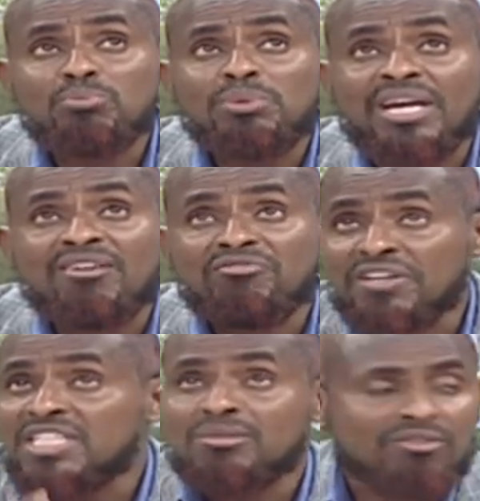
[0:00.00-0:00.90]
be a
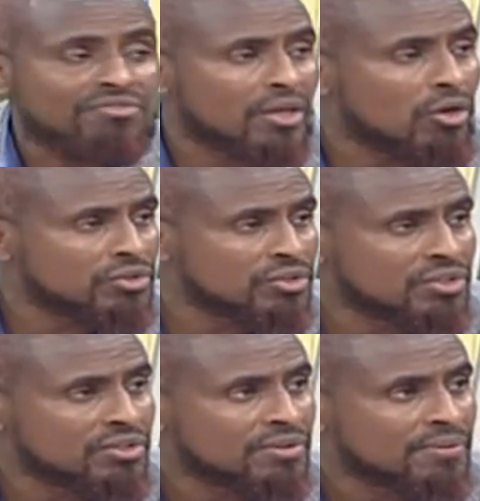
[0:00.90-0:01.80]
victim of the courts.
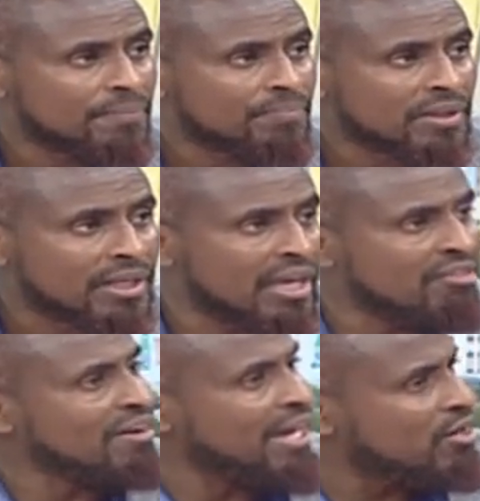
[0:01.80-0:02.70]
If
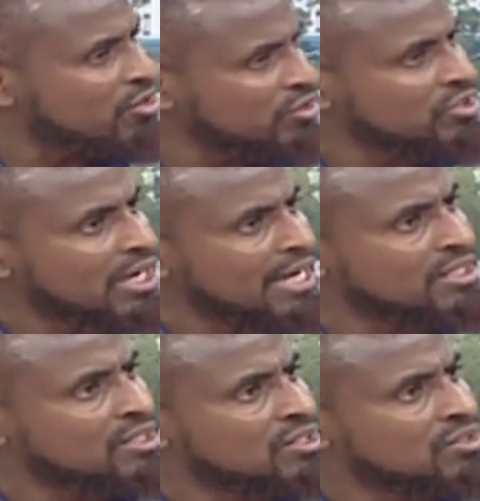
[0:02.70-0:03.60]
I cross
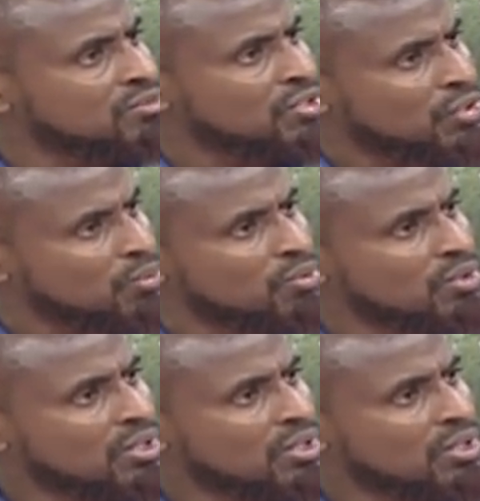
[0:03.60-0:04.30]
lines with you,